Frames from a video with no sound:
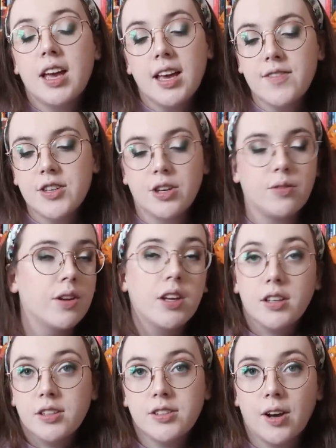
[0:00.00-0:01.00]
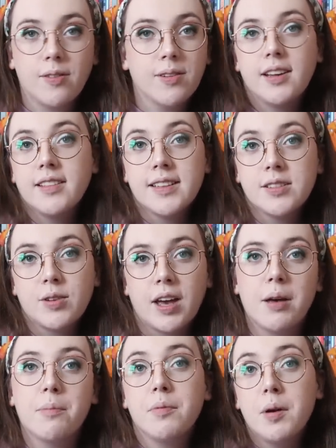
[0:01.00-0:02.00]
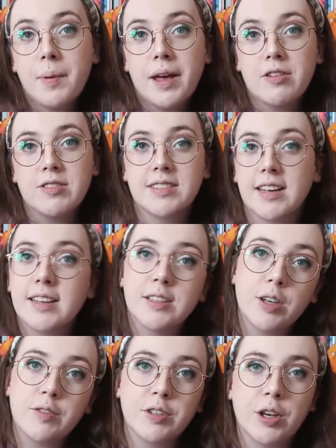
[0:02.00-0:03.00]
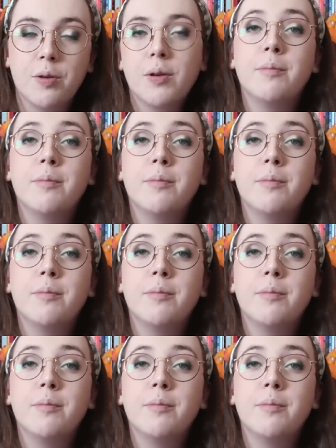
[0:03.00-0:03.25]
If you don't, don't. That's okay. My battery's dying, so I have to go.